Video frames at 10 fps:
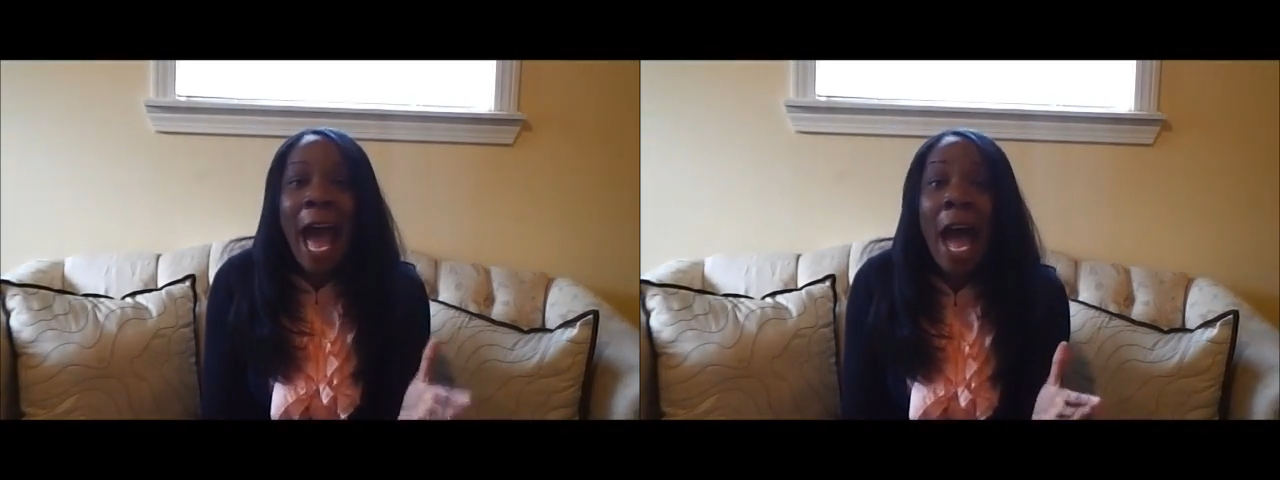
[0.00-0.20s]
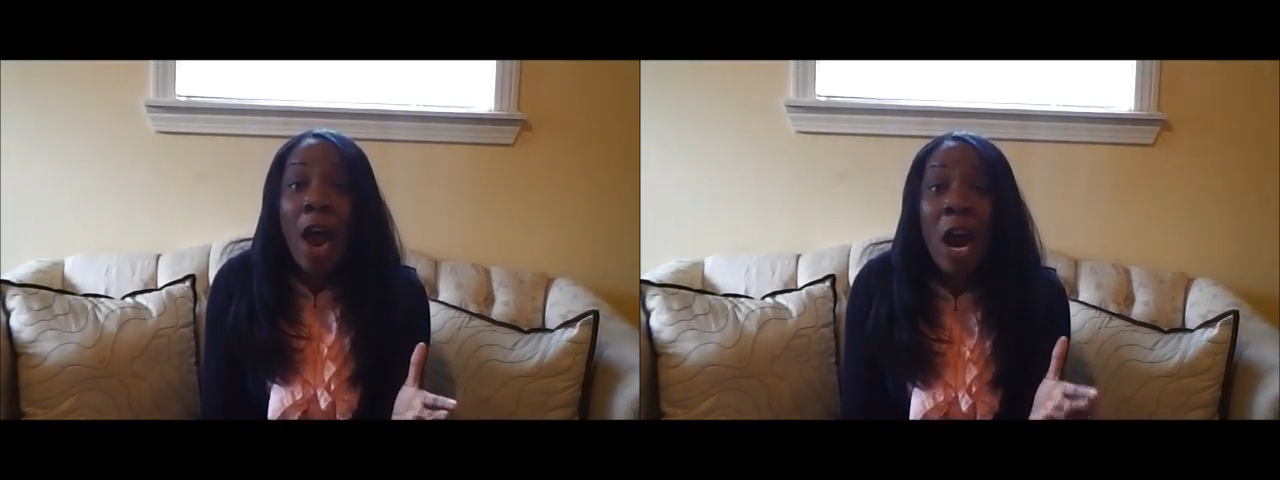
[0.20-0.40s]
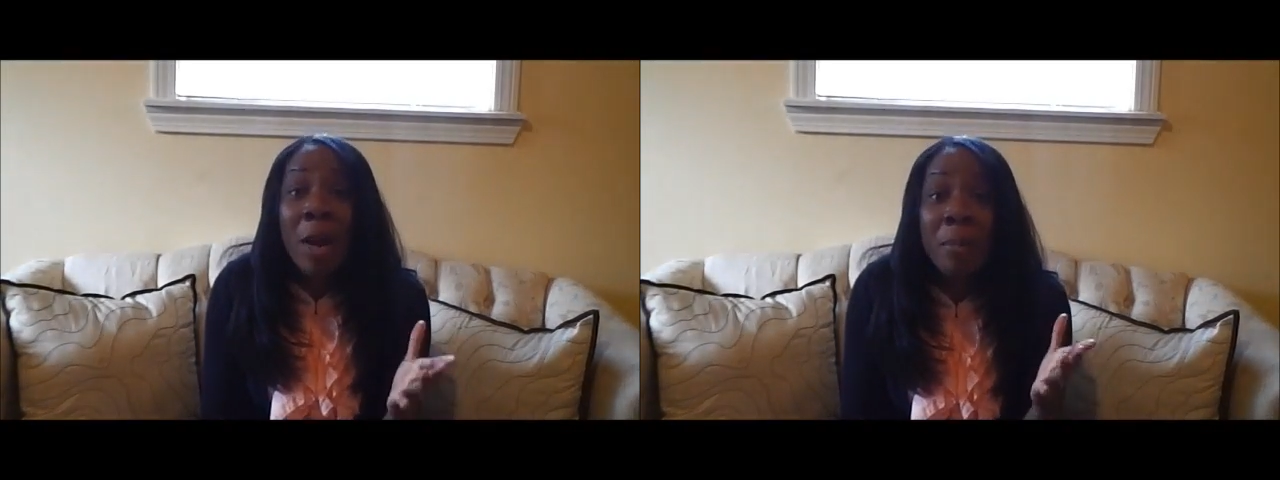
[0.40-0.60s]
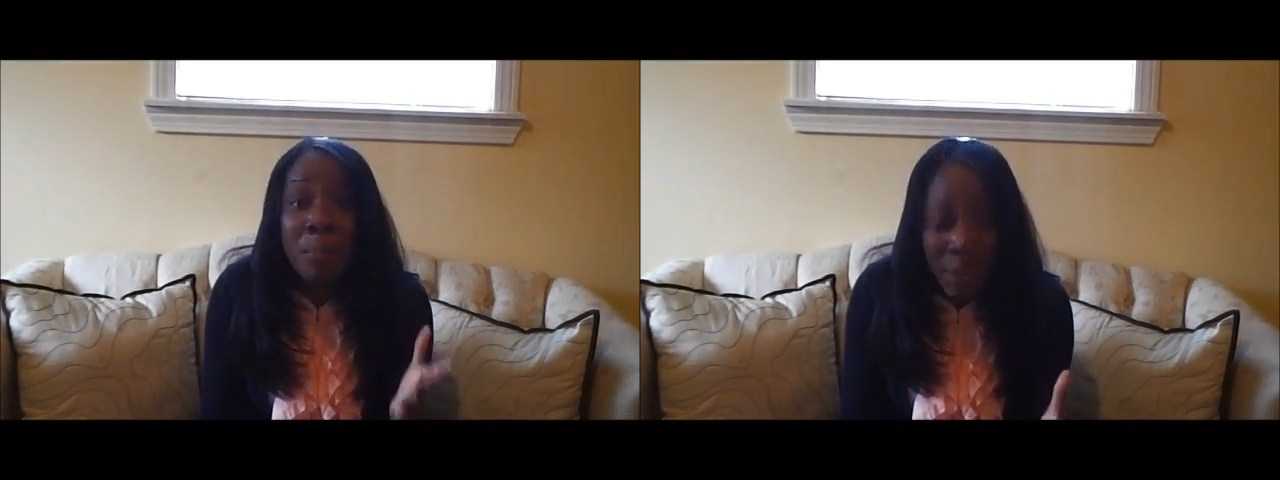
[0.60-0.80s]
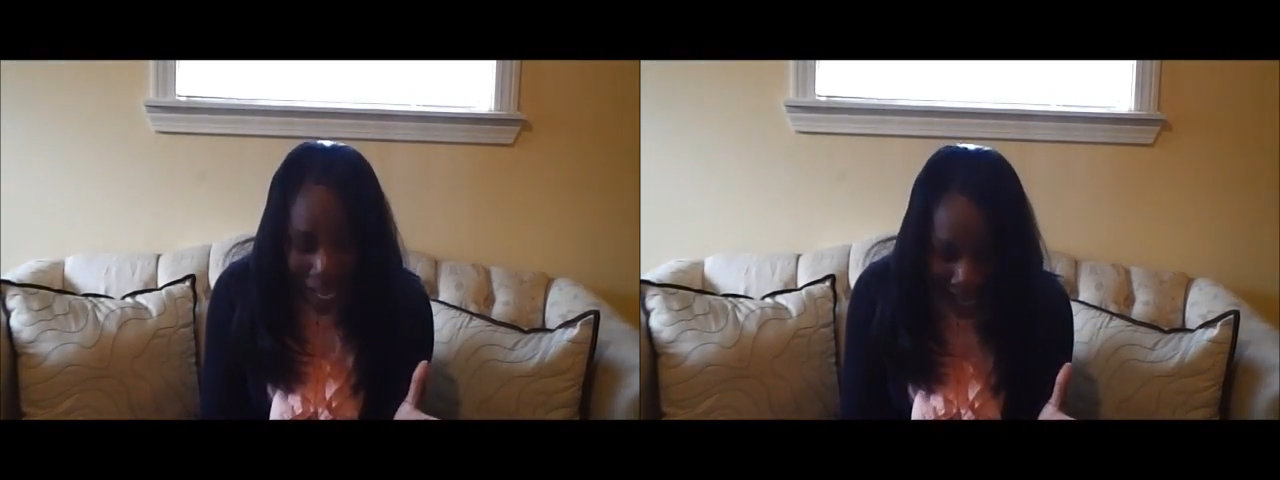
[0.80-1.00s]

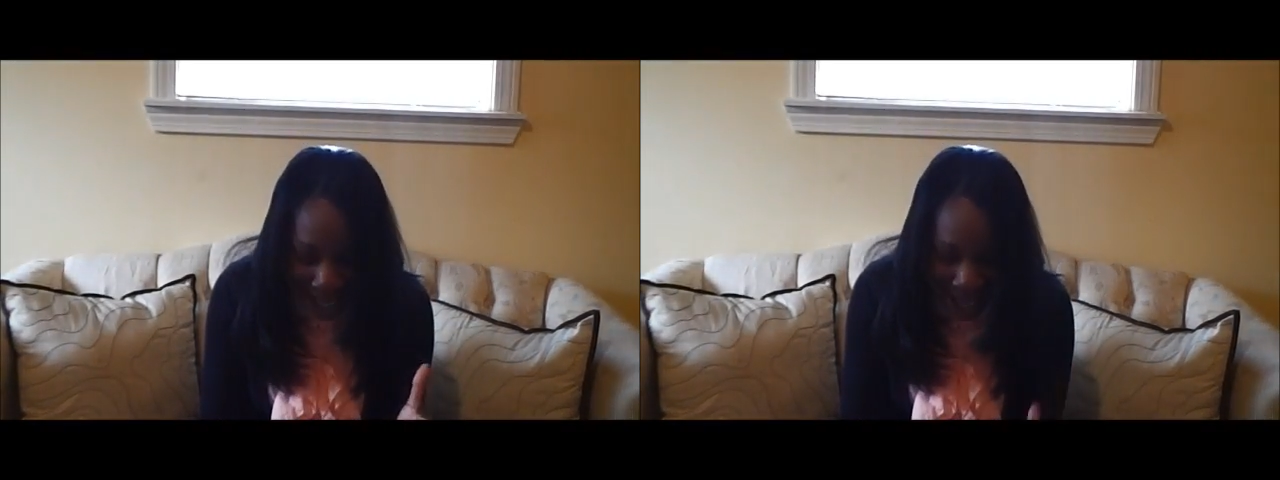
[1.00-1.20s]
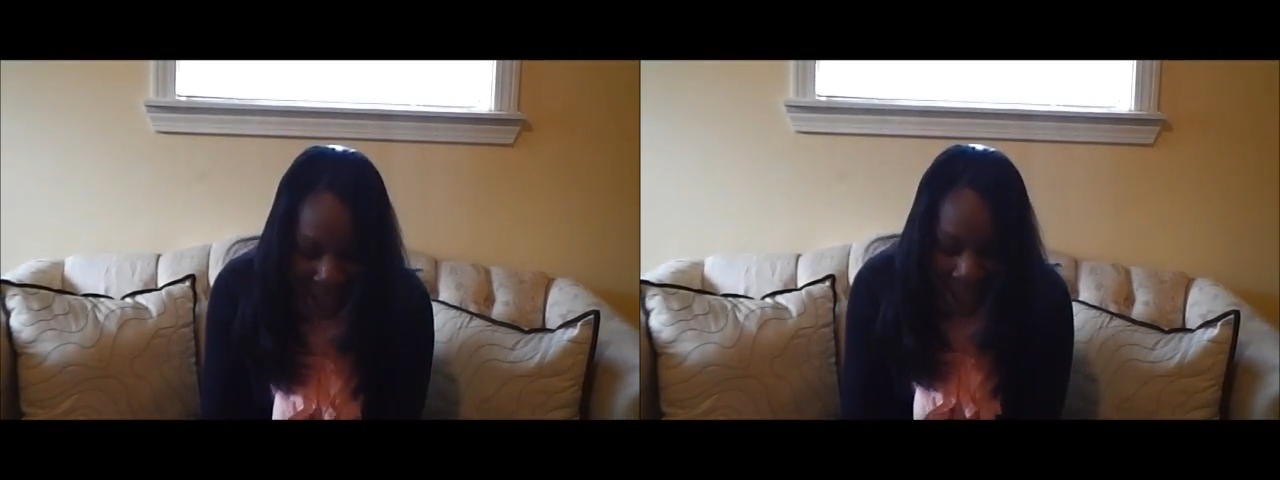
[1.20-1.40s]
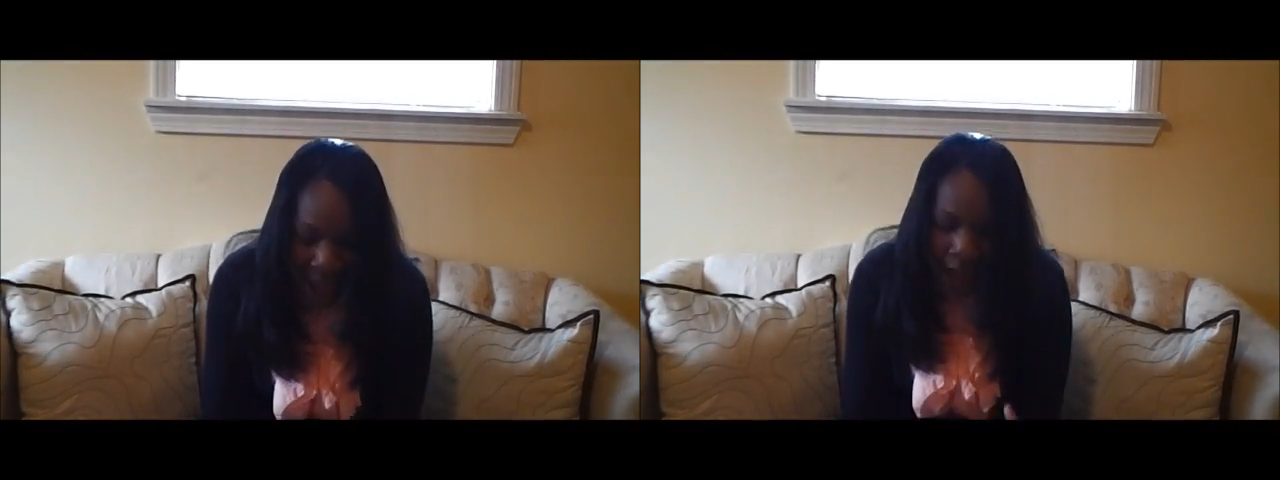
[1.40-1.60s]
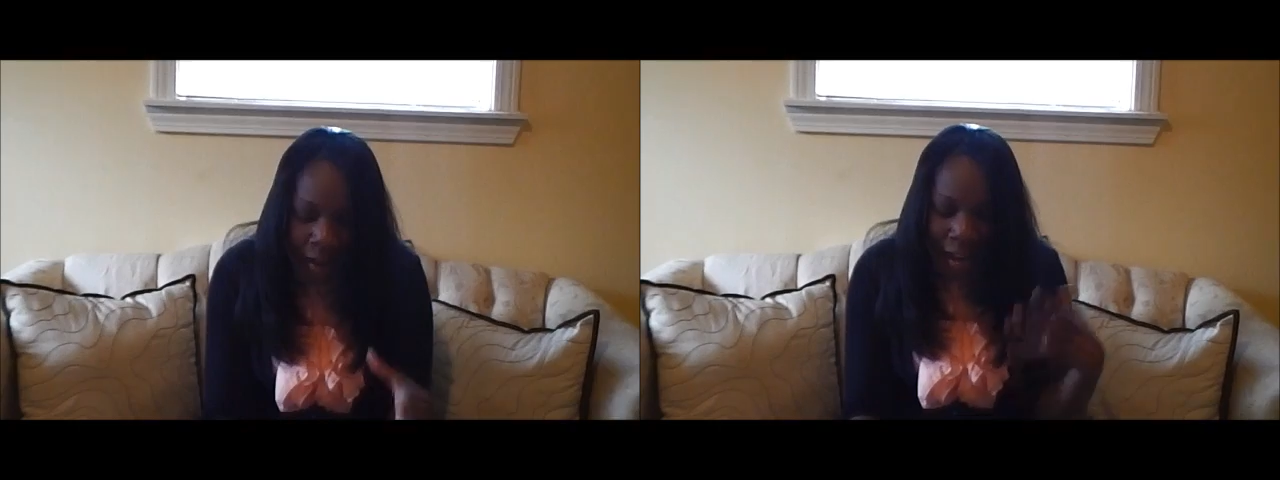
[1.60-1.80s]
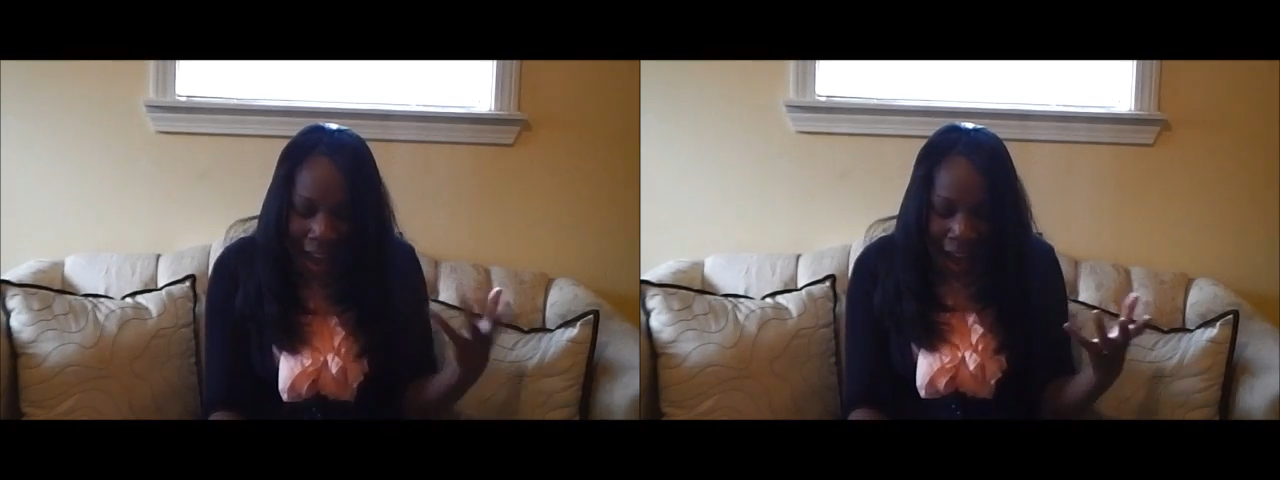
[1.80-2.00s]
I.R.B.
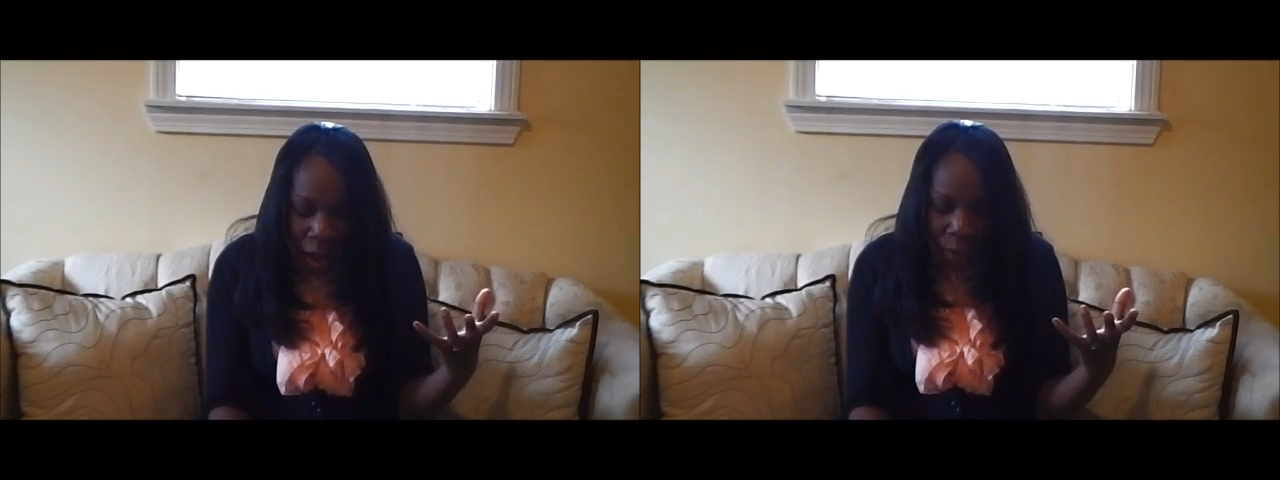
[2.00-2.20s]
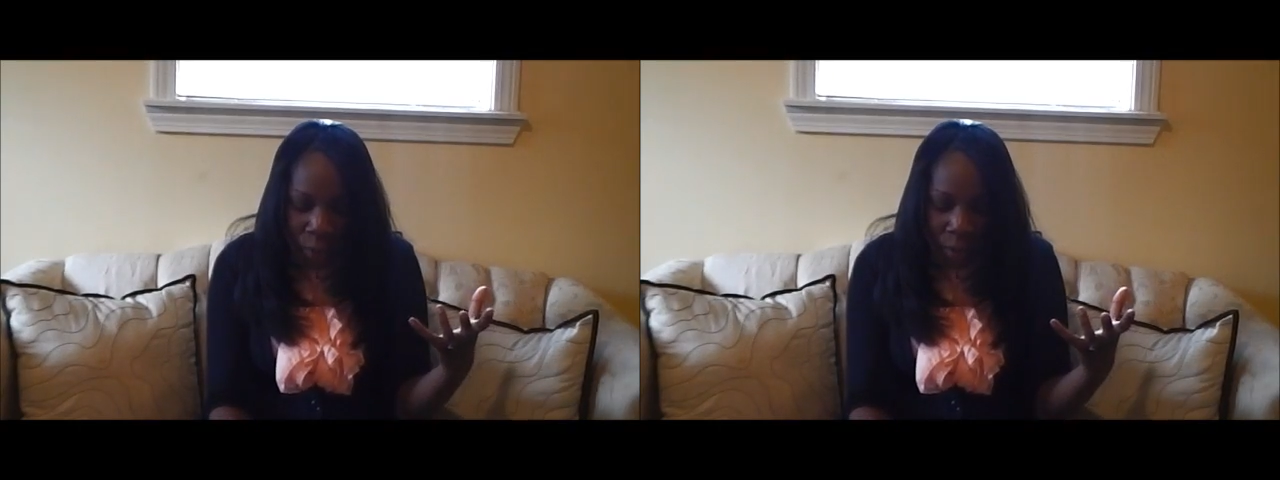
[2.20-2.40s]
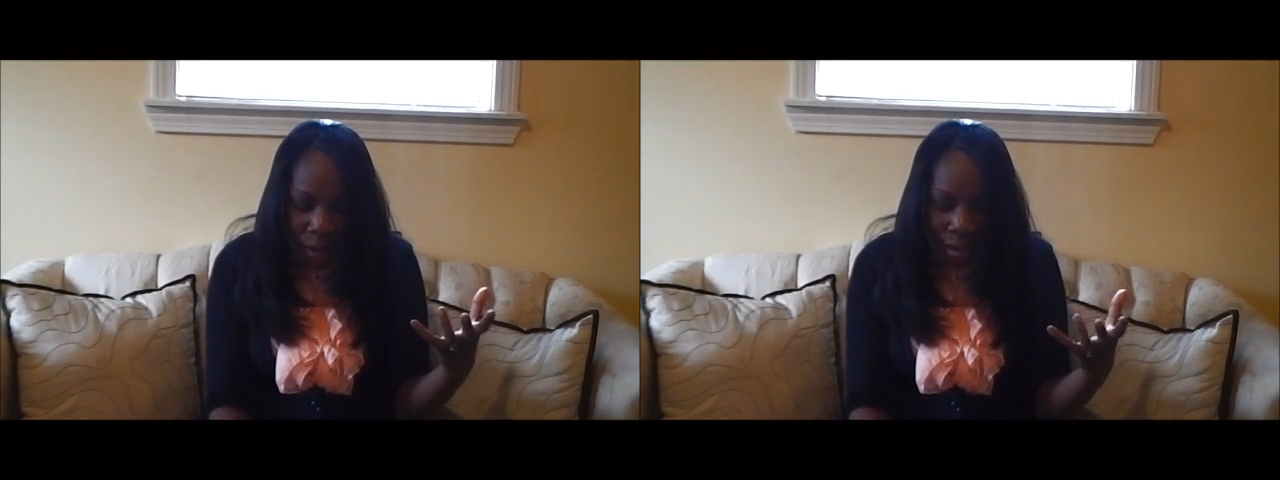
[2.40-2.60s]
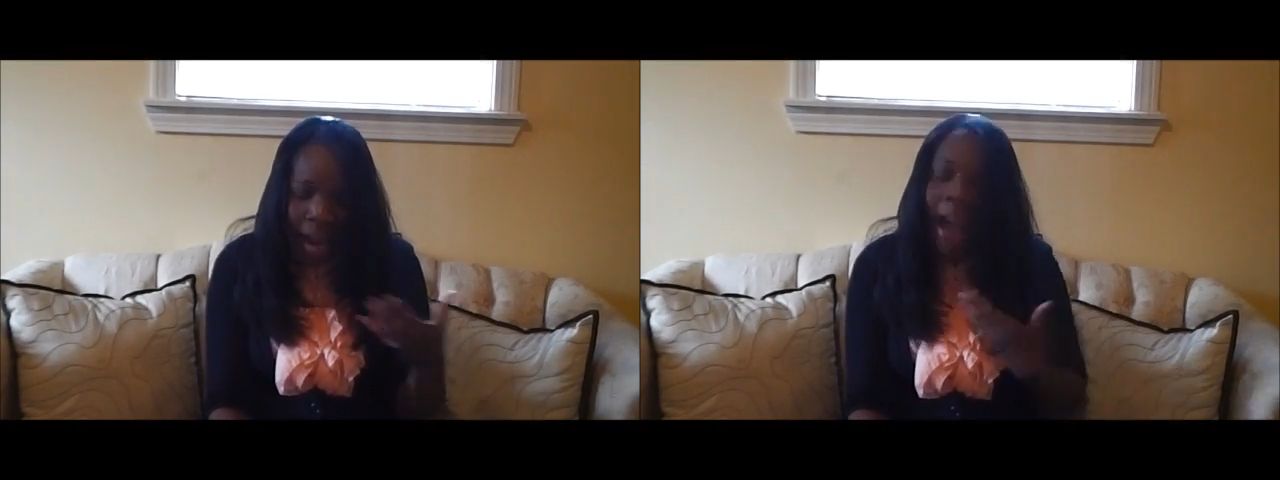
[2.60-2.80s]
Now